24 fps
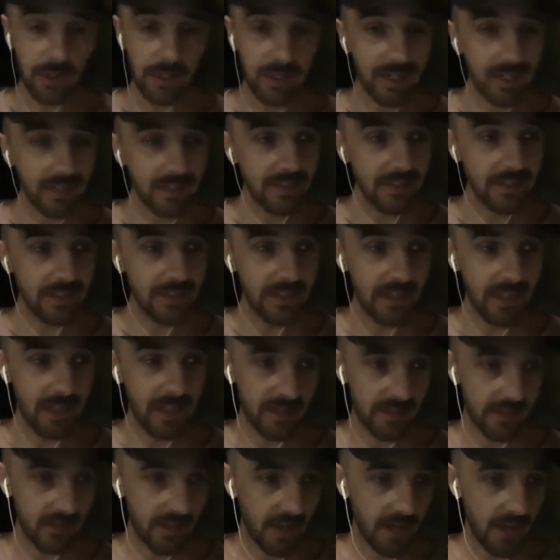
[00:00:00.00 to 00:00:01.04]
LinkedIn
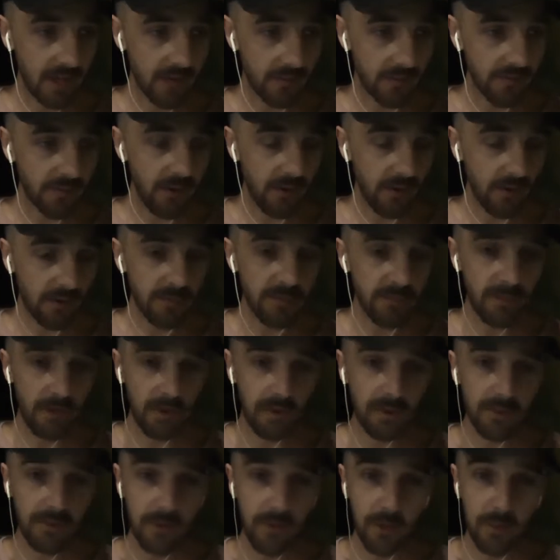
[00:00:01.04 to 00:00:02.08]
is getting very,
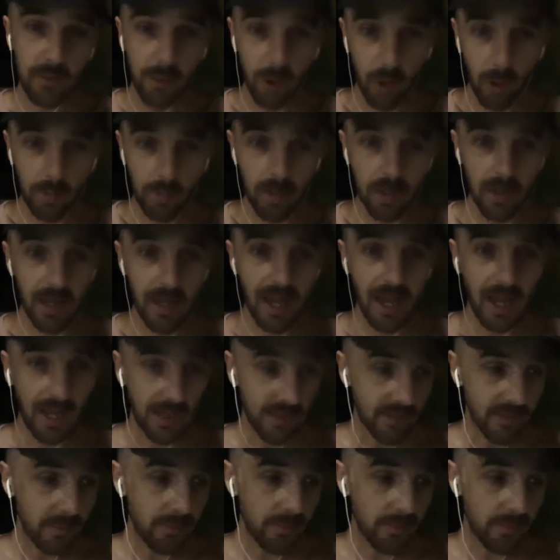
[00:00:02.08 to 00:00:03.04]
very, very popular at the